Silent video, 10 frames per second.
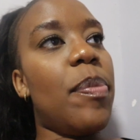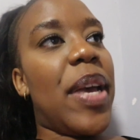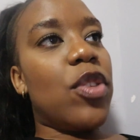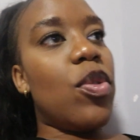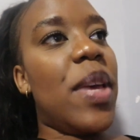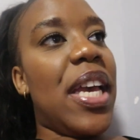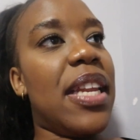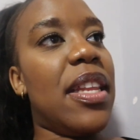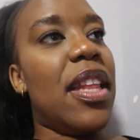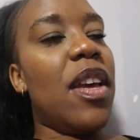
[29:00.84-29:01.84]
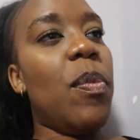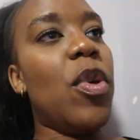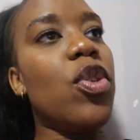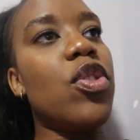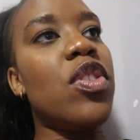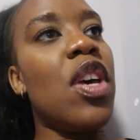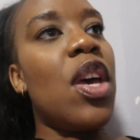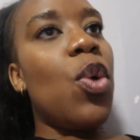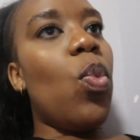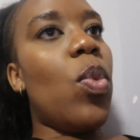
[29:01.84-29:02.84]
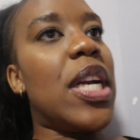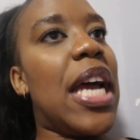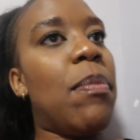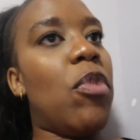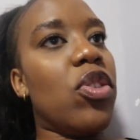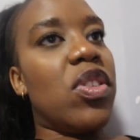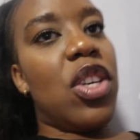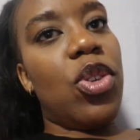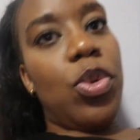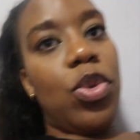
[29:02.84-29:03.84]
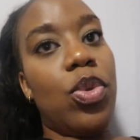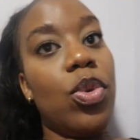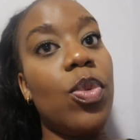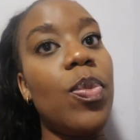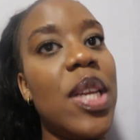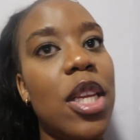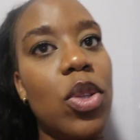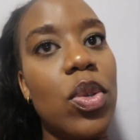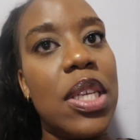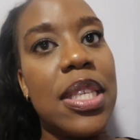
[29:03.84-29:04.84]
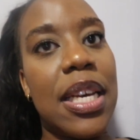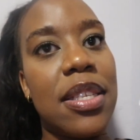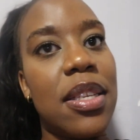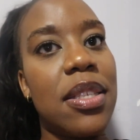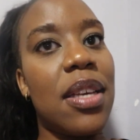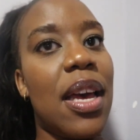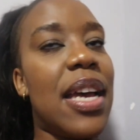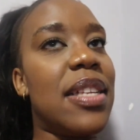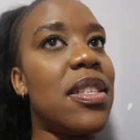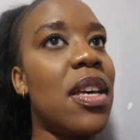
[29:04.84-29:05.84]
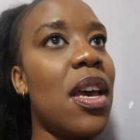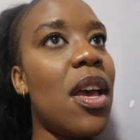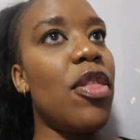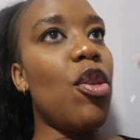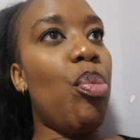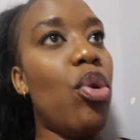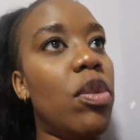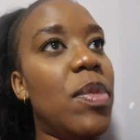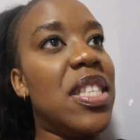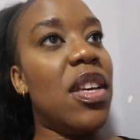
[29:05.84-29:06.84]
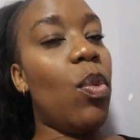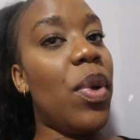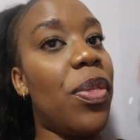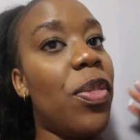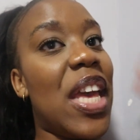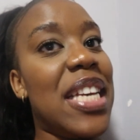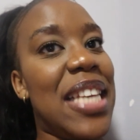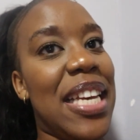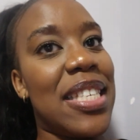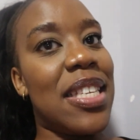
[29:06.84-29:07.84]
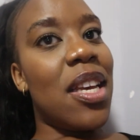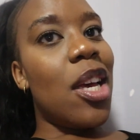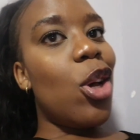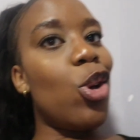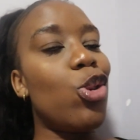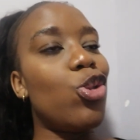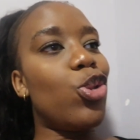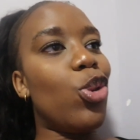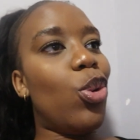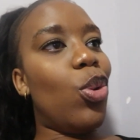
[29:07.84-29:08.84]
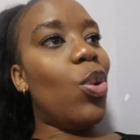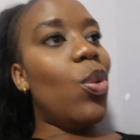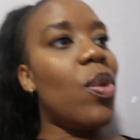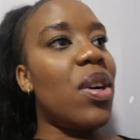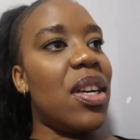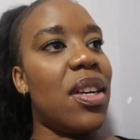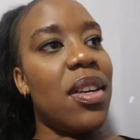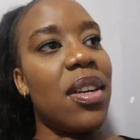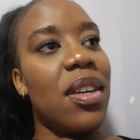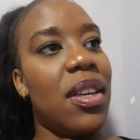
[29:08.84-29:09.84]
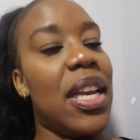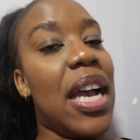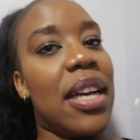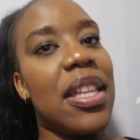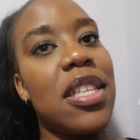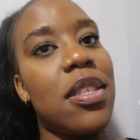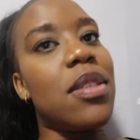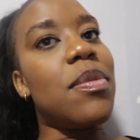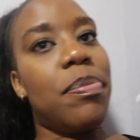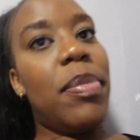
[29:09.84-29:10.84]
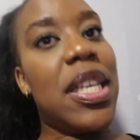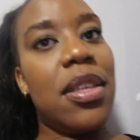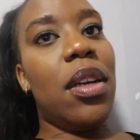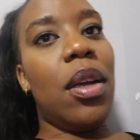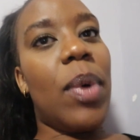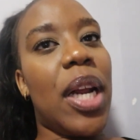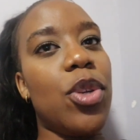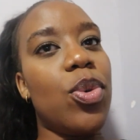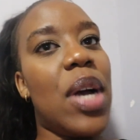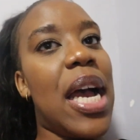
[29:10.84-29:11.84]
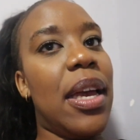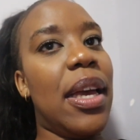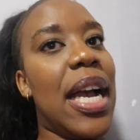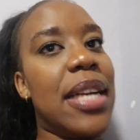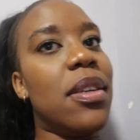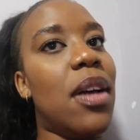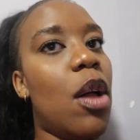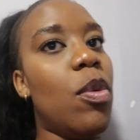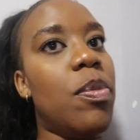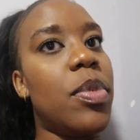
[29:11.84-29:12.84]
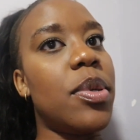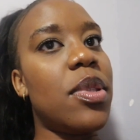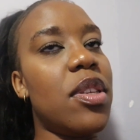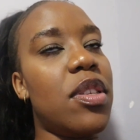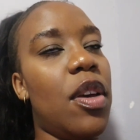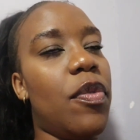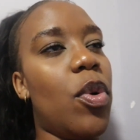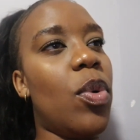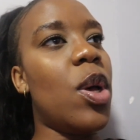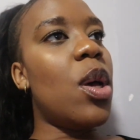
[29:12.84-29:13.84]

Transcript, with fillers: it back to me kind of thing because what i'm asking you to do we need to discuss it at the board meeting with execs so yeah that's basically what i do i kind of help the cfo